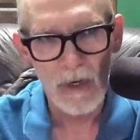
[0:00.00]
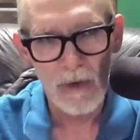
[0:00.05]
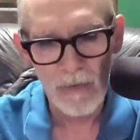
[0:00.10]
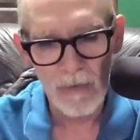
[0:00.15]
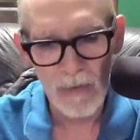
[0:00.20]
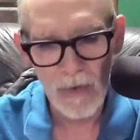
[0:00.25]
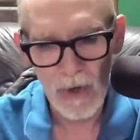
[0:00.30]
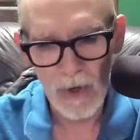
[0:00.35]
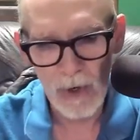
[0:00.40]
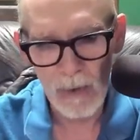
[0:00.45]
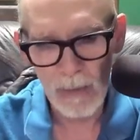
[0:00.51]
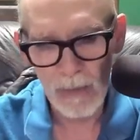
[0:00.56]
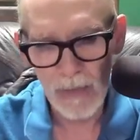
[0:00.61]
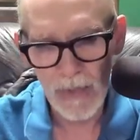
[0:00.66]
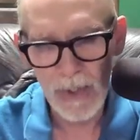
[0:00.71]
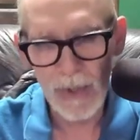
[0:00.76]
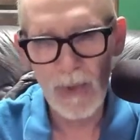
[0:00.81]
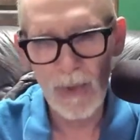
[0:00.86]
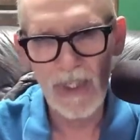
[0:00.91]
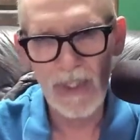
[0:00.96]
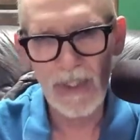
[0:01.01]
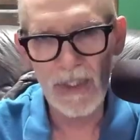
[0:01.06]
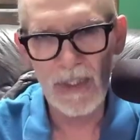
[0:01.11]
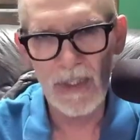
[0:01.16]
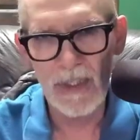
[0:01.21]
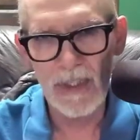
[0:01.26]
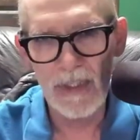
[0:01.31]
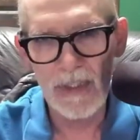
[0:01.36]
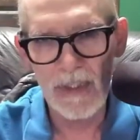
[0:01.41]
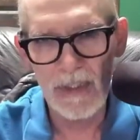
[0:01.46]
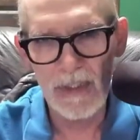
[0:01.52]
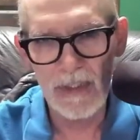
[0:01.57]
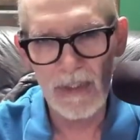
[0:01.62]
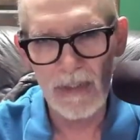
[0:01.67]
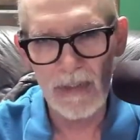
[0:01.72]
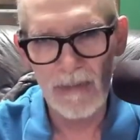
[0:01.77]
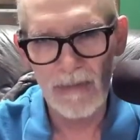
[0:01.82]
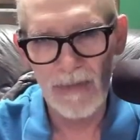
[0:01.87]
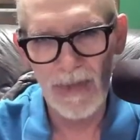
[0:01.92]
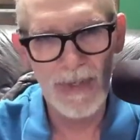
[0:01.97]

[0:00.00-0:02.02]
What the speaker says: from U.S. citizens.